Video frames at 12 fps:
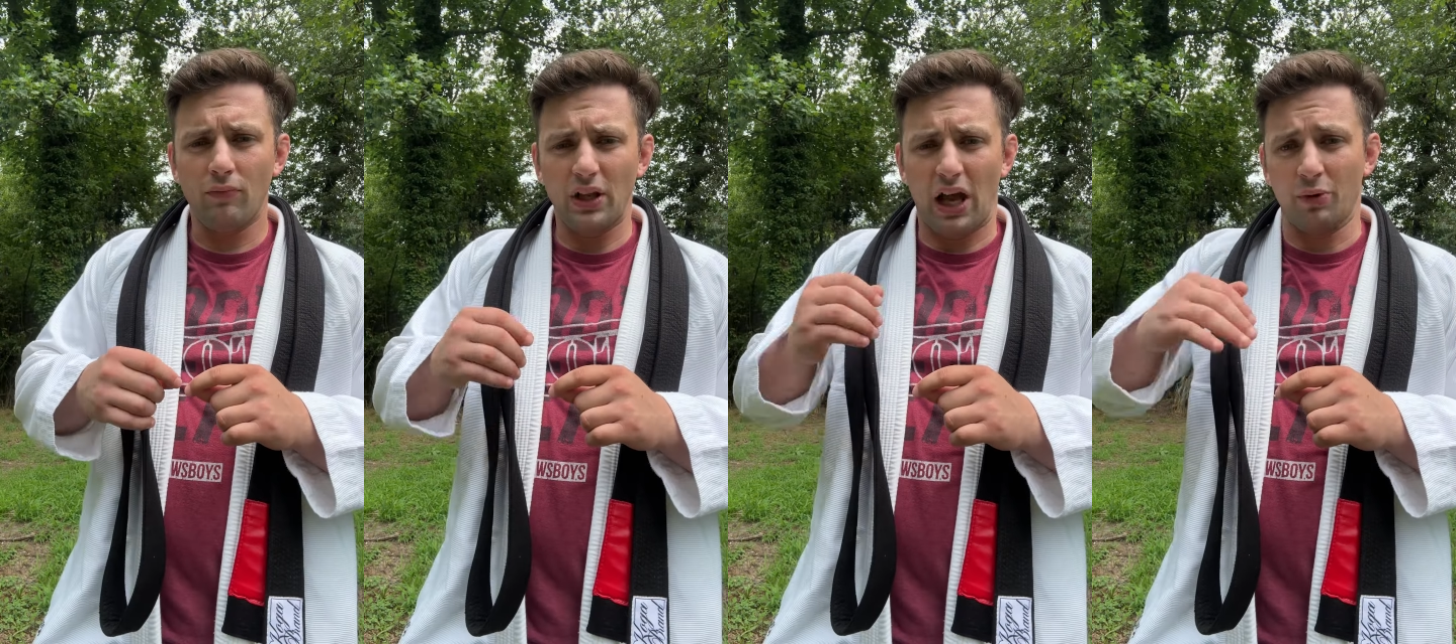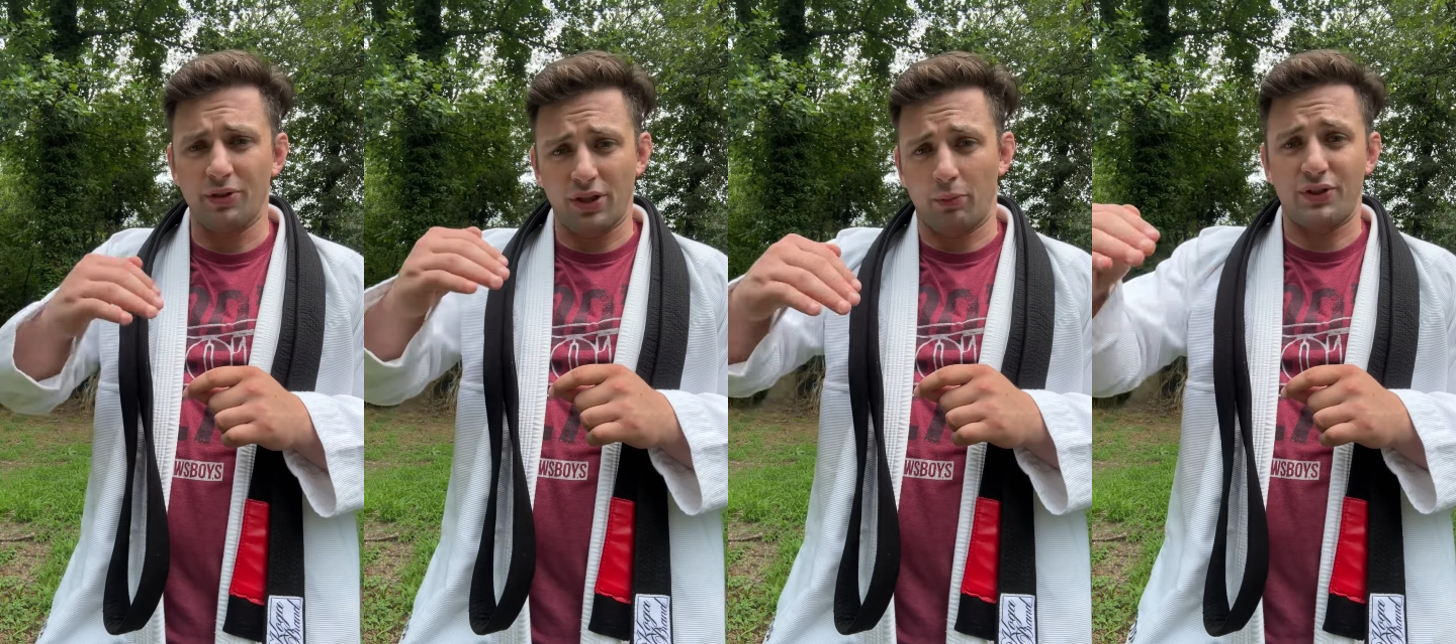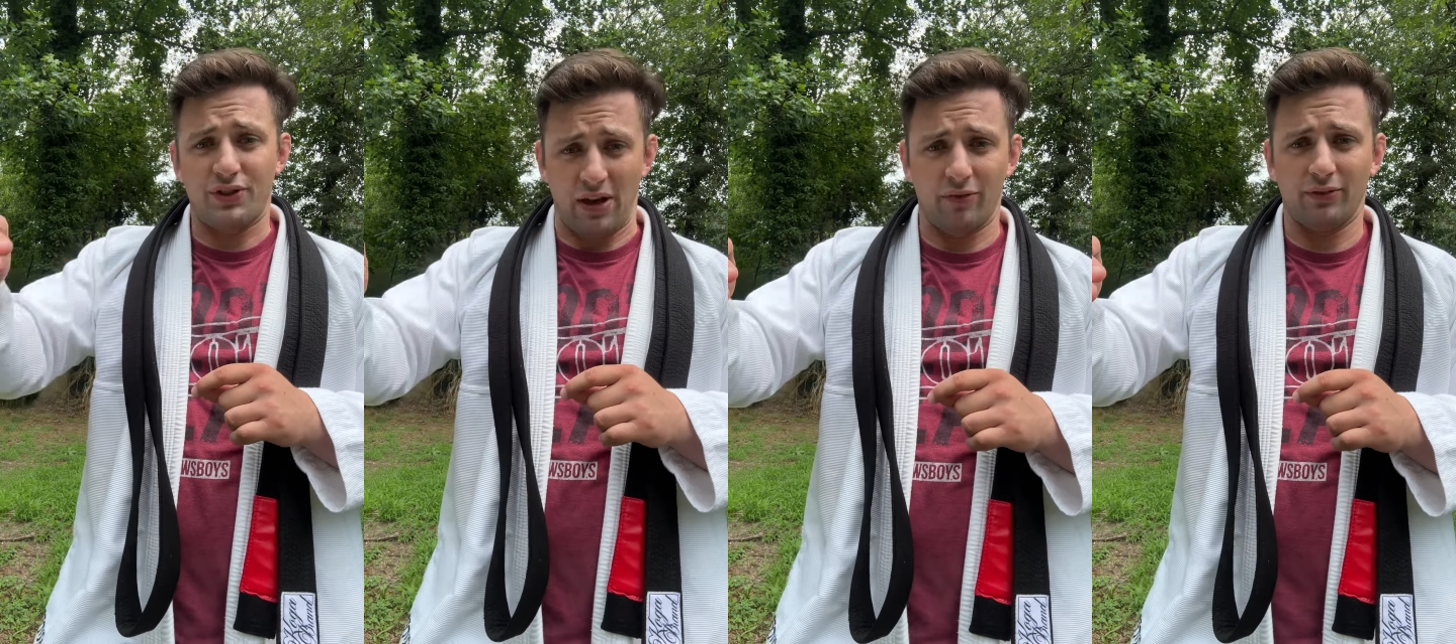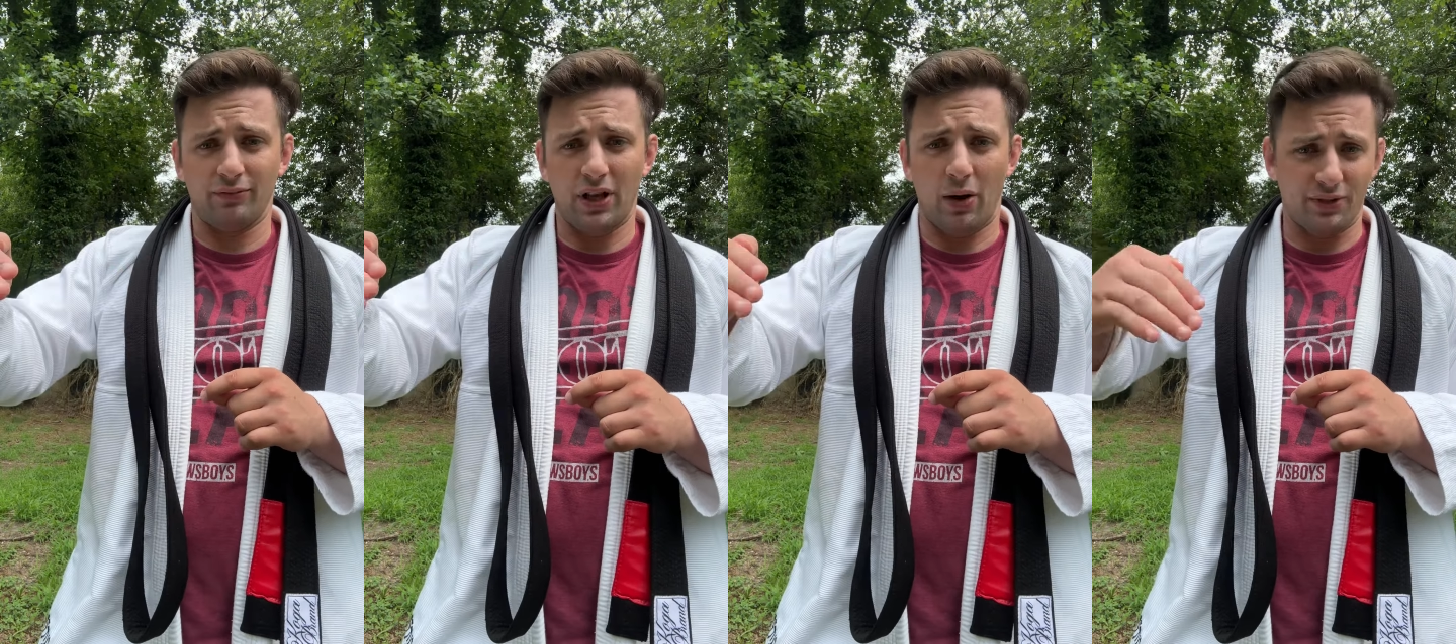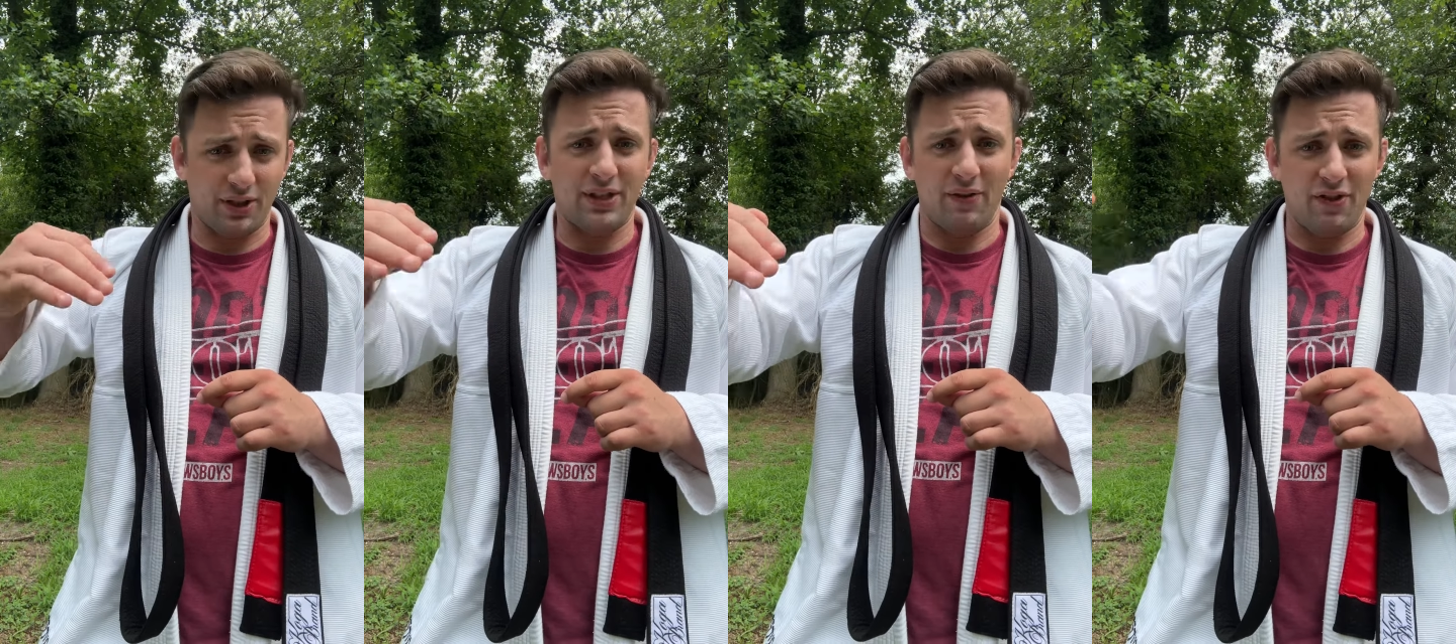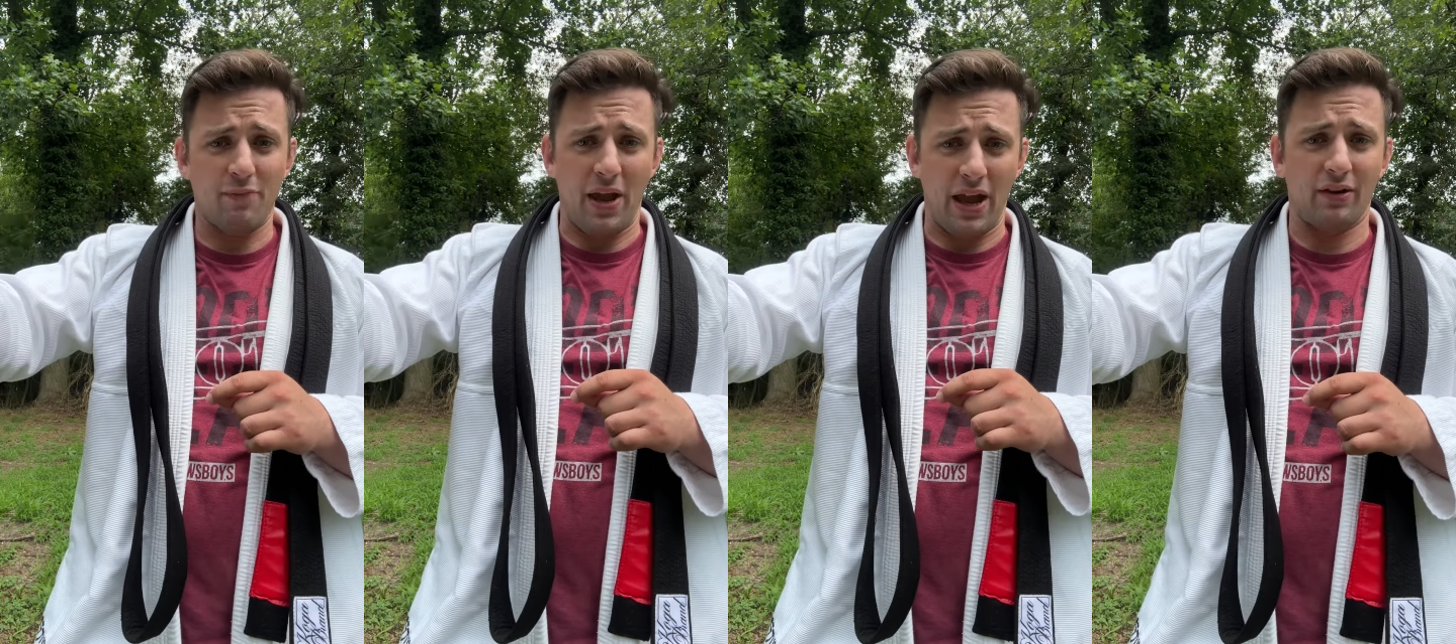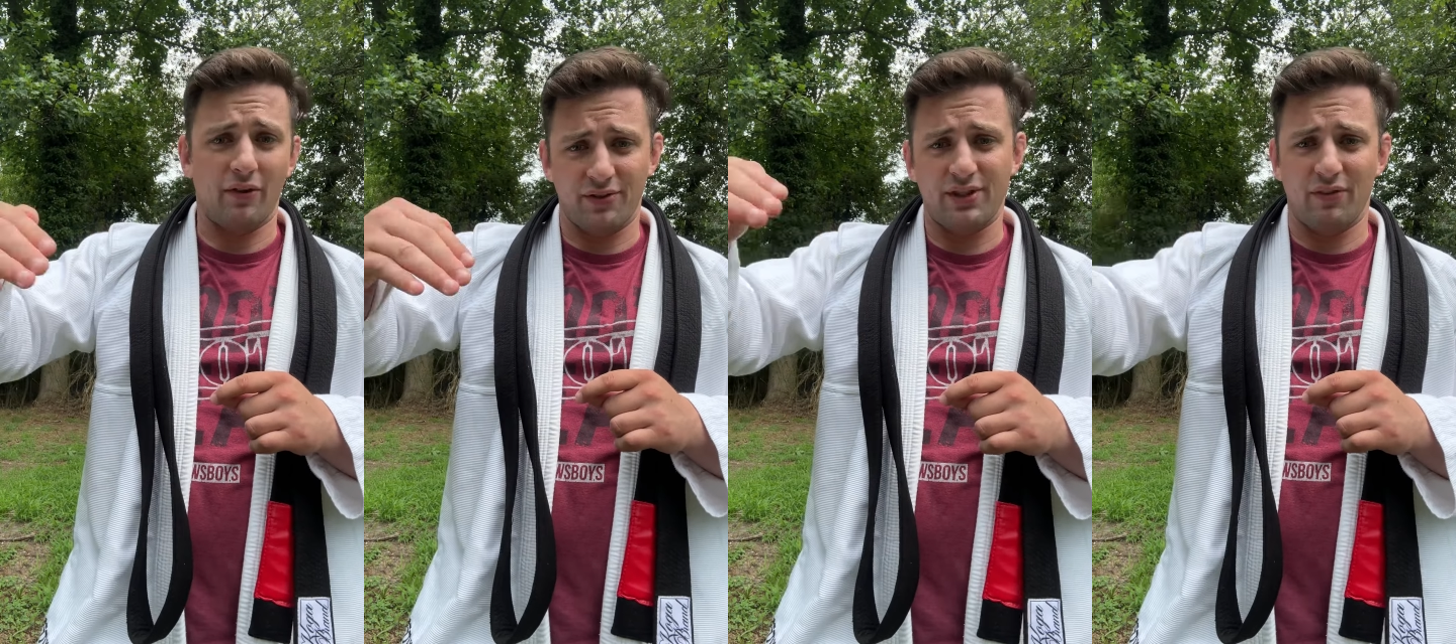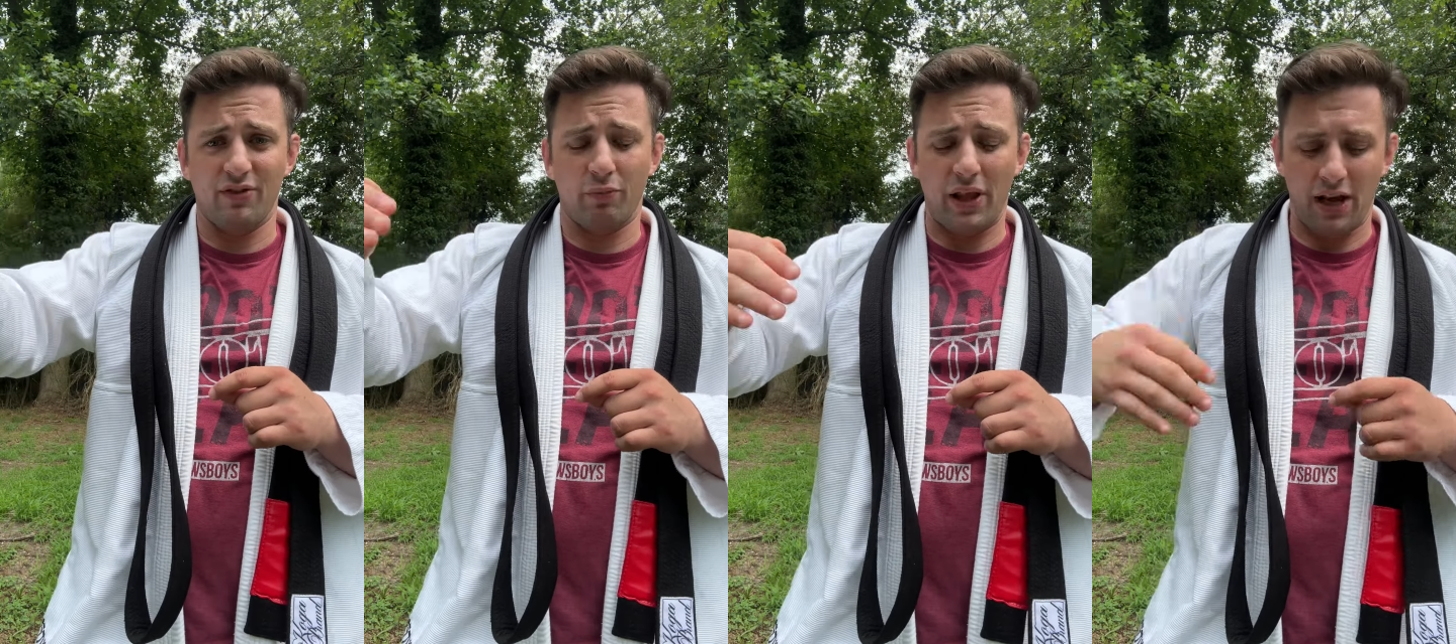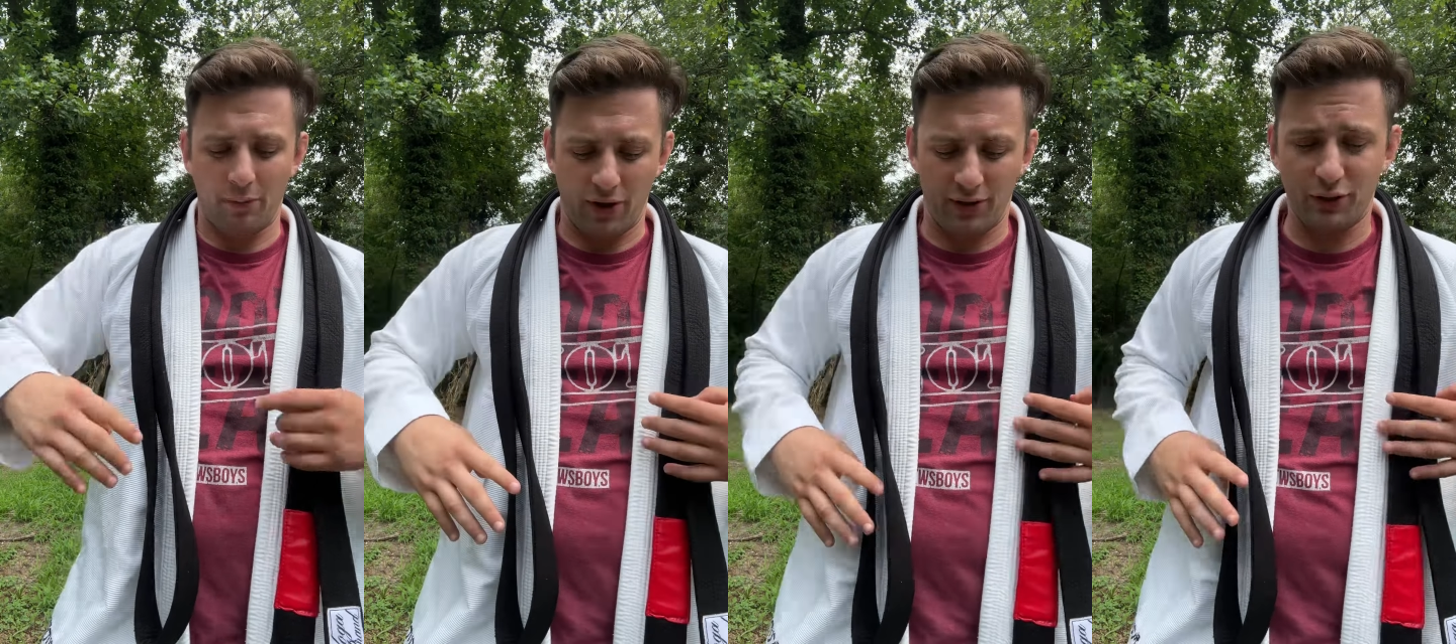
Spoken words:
I was number 7. I was the 7th man, or the 7th black belt.